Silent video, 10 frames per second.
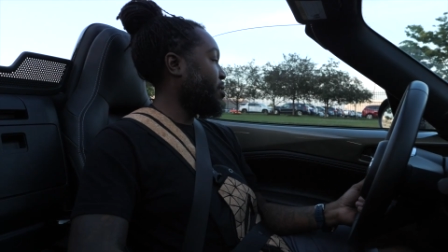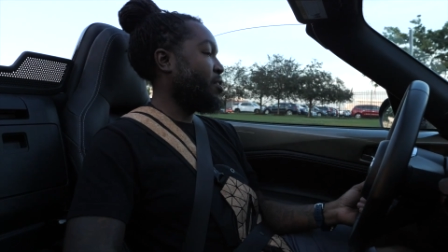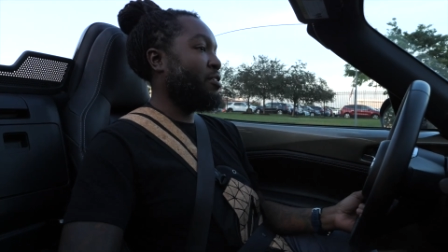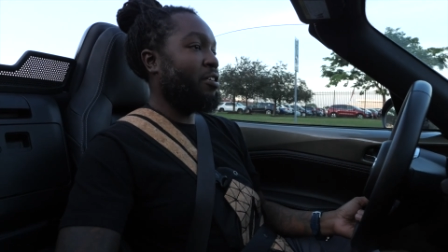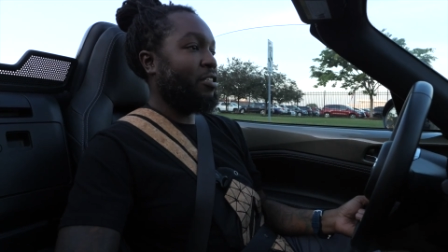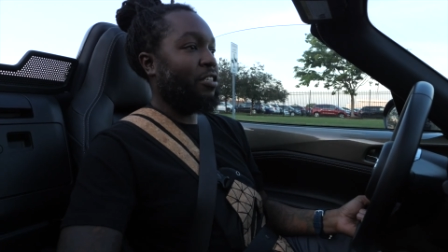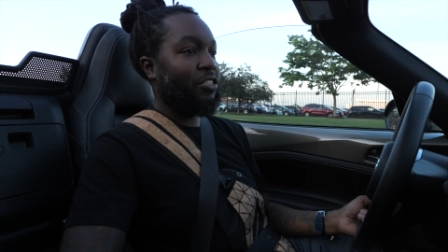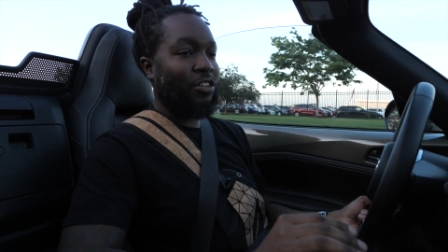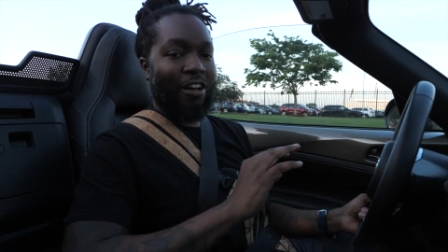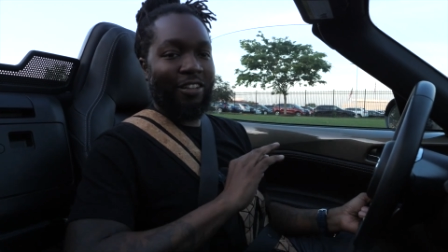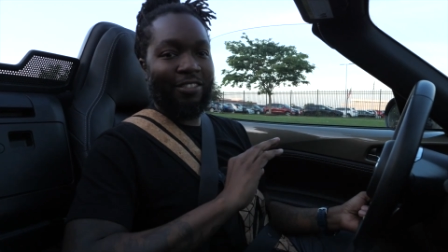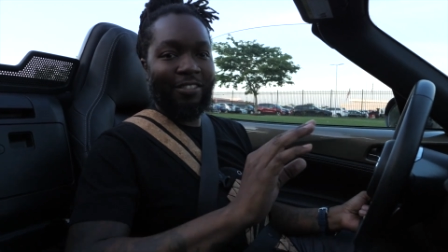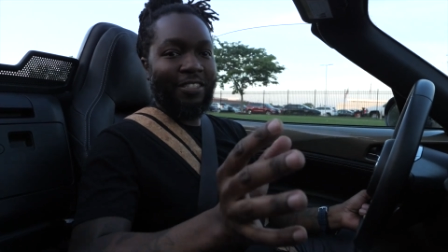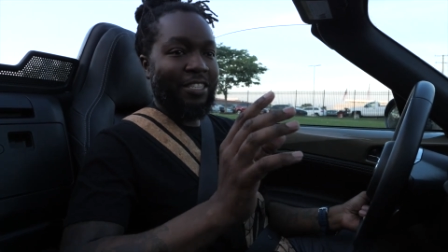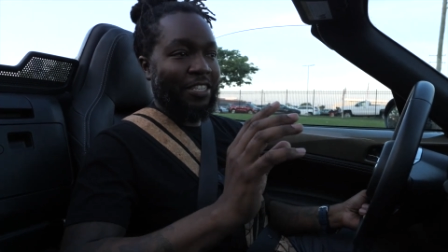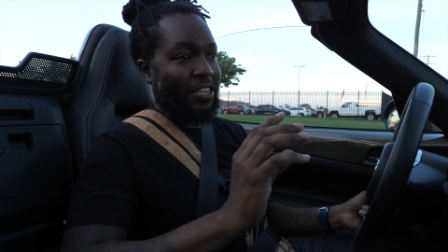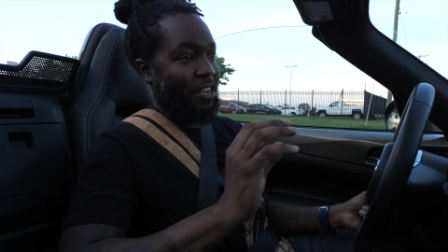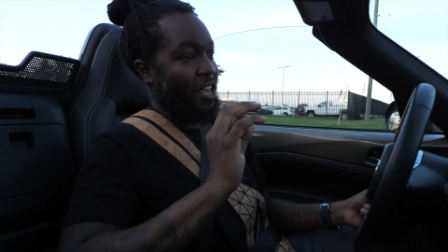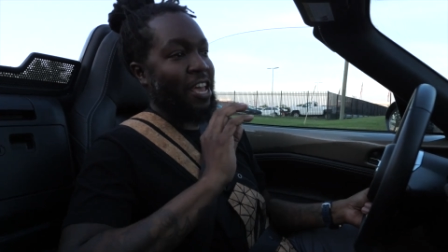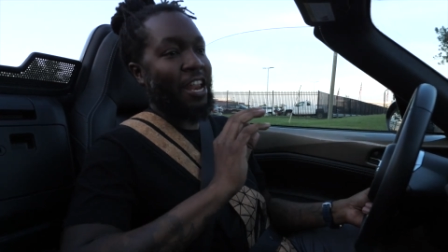And this exhaust,
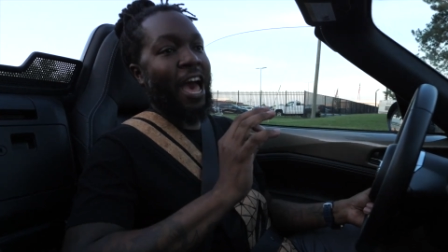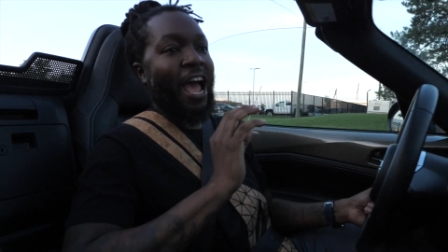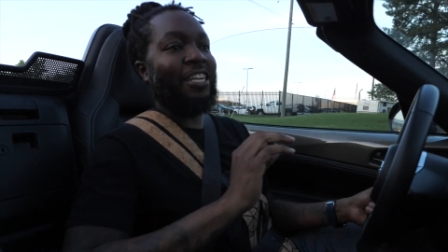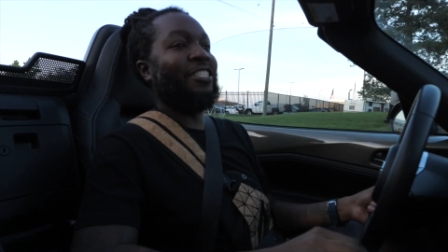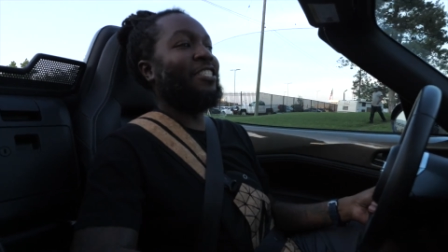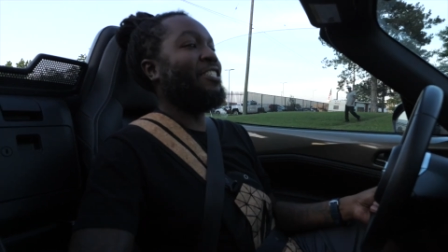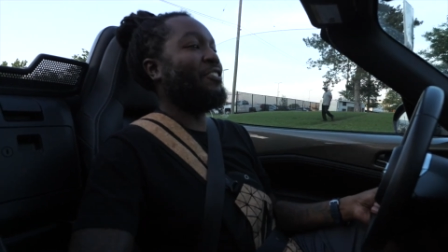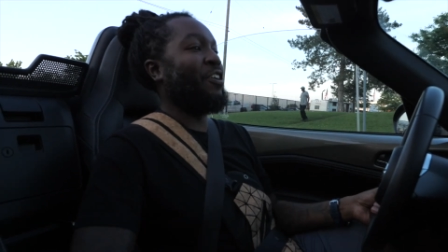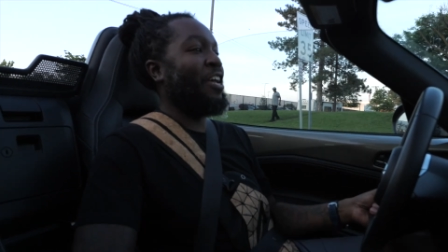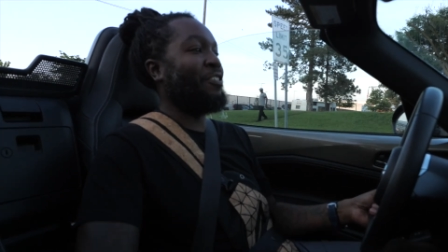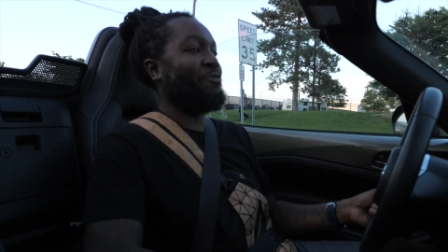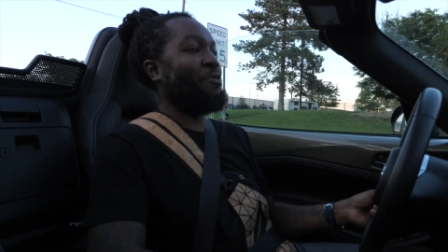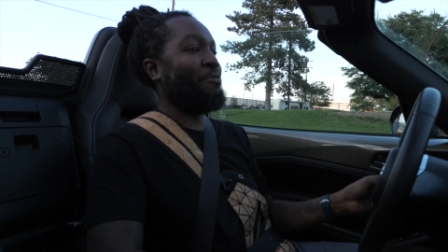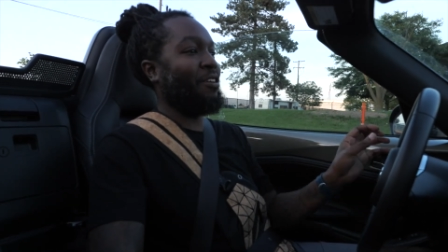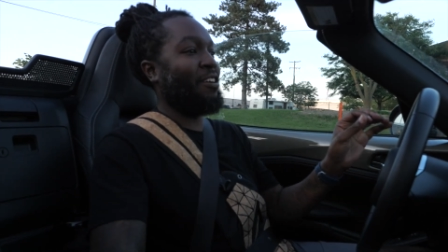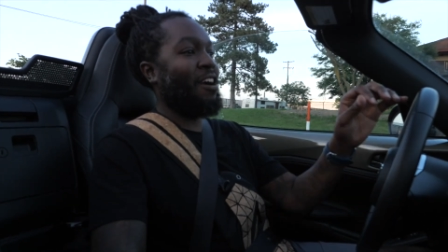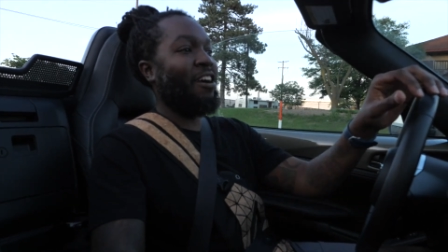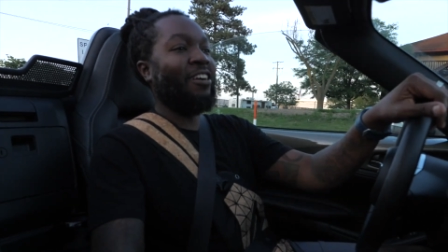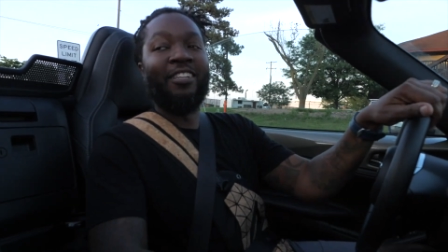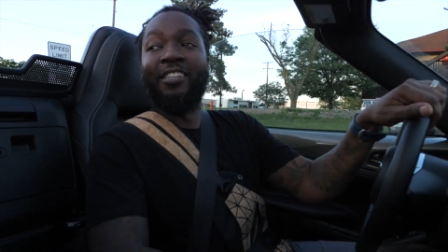it actually transformed the
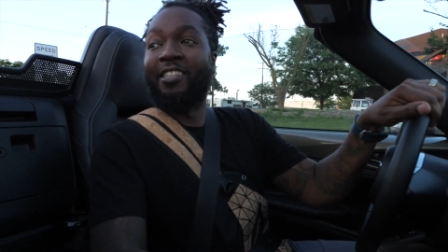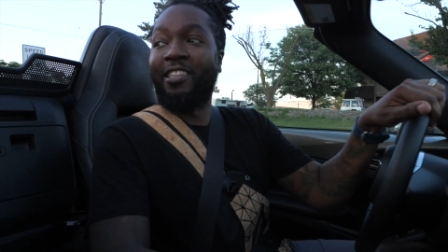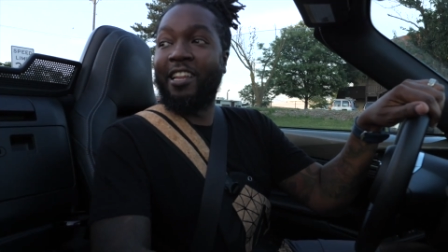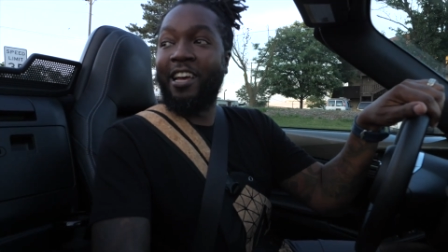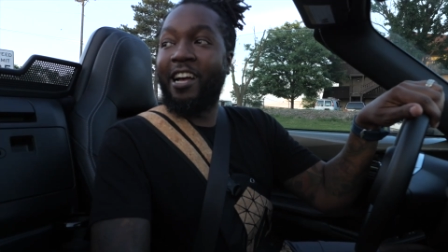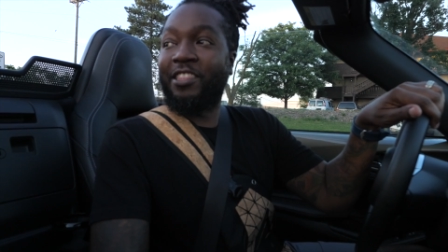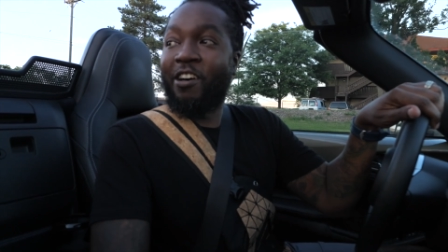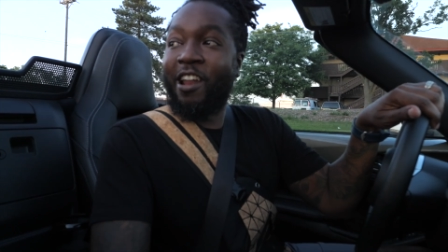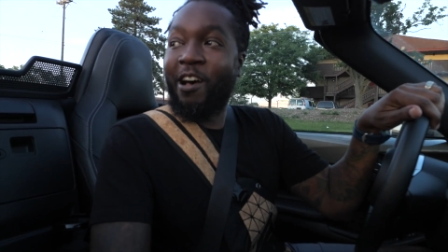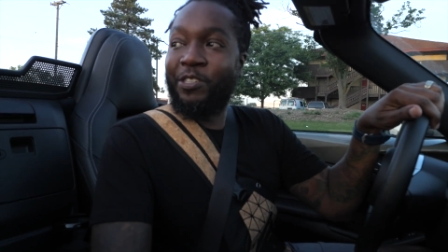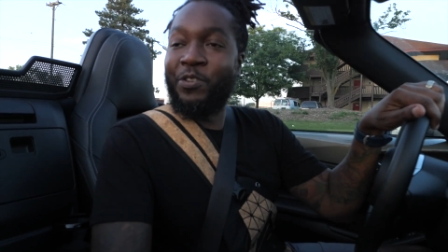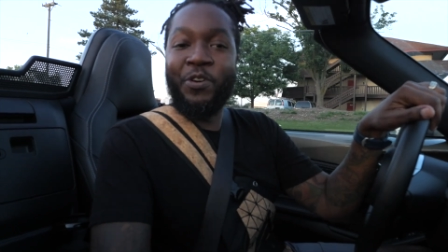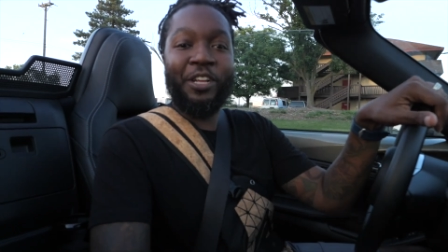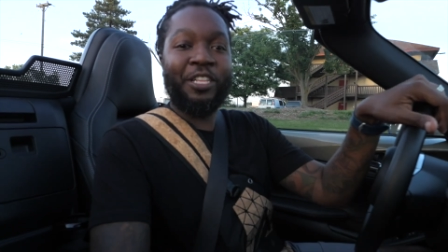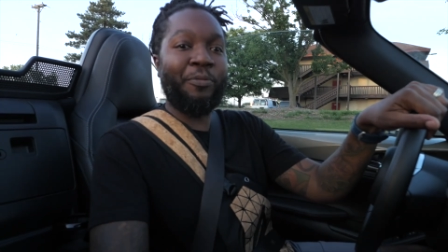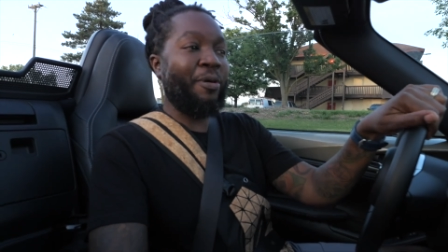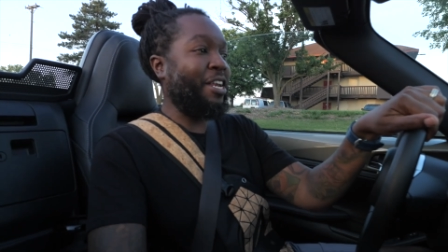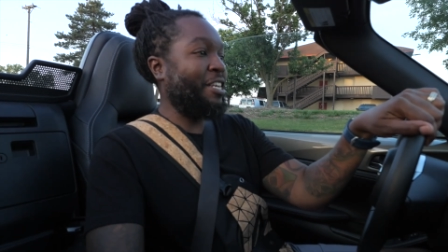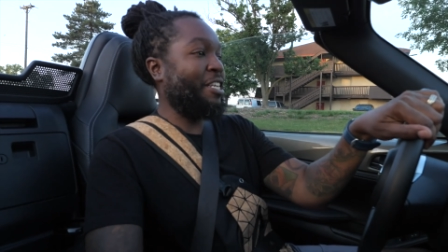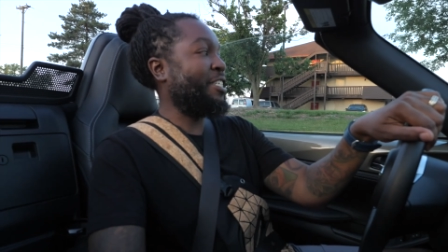car. Like, I thought I was doing clickbait
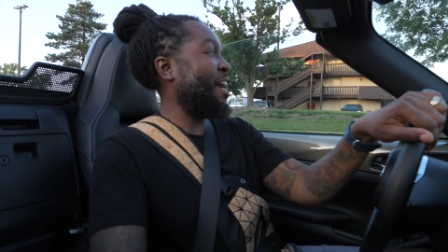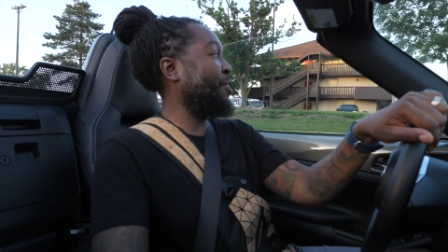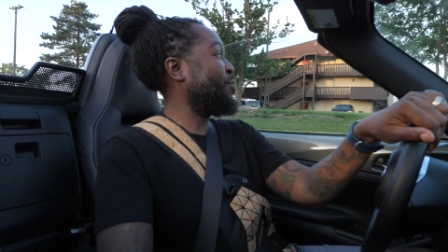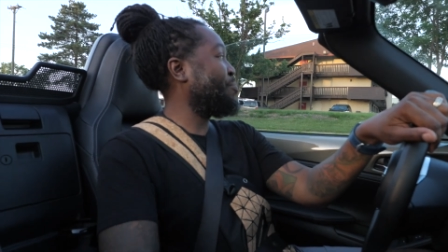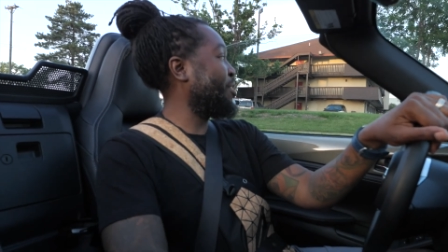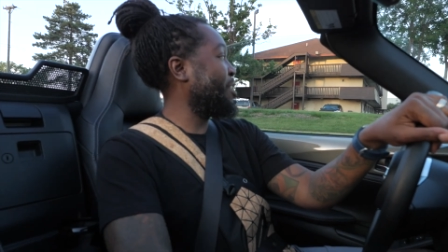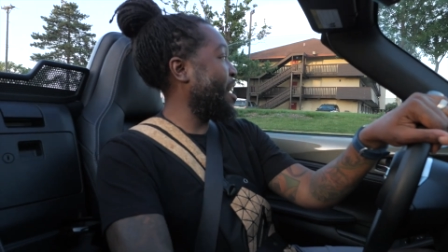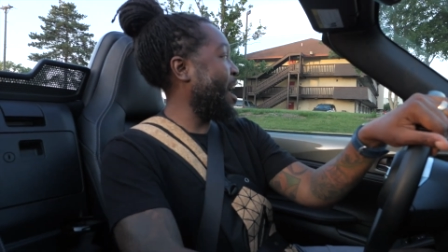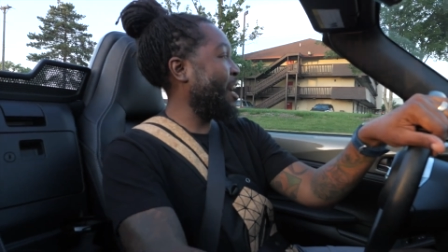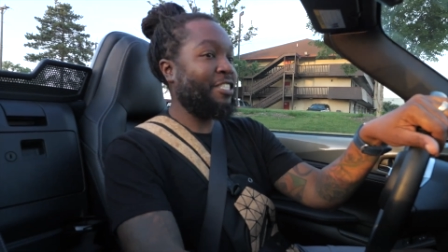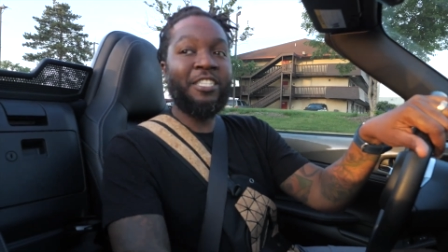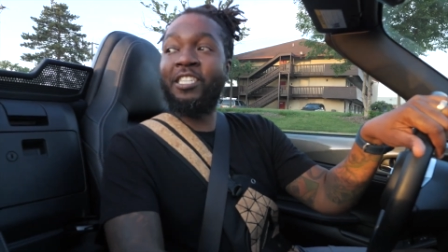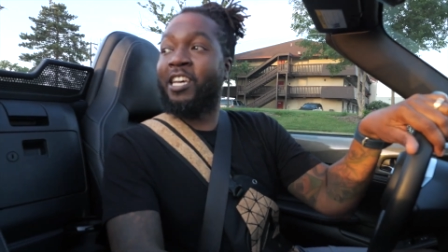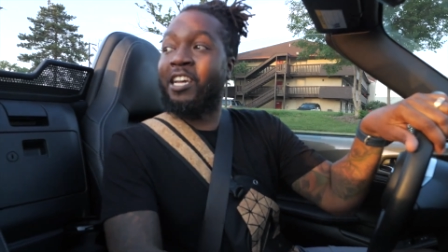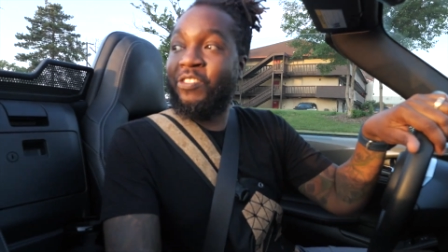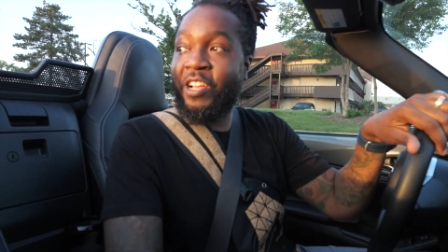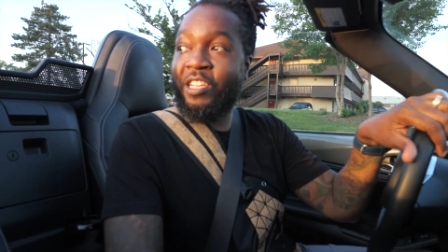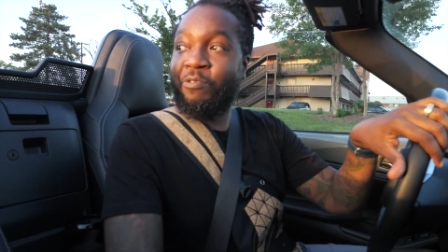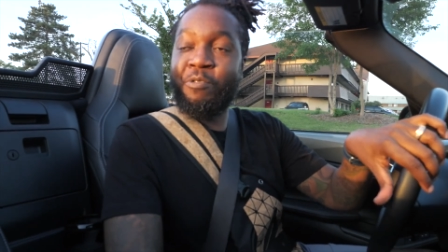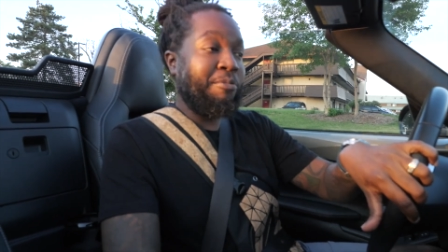in the title, but it actually did
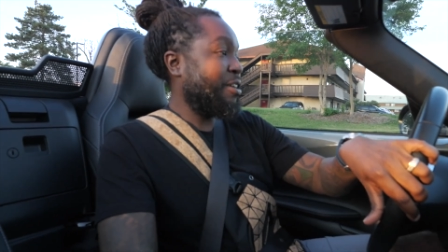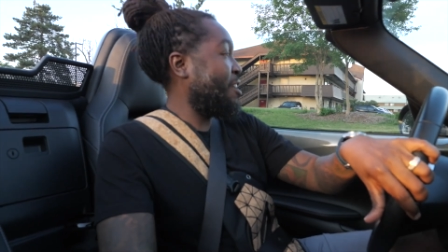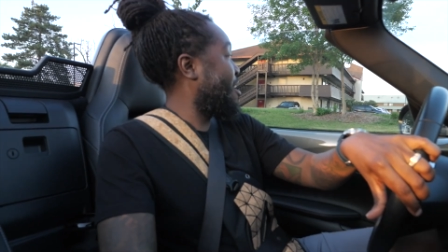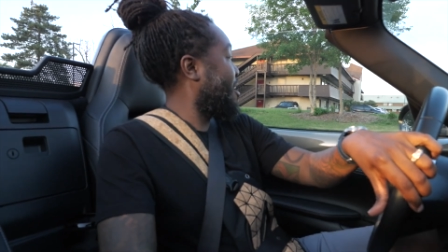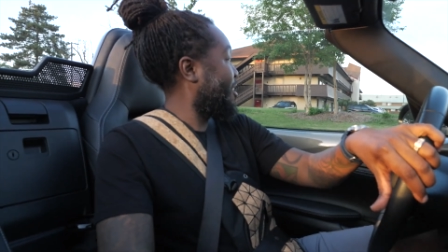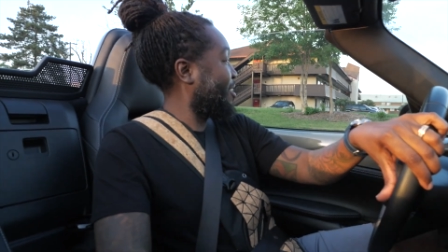transform the car.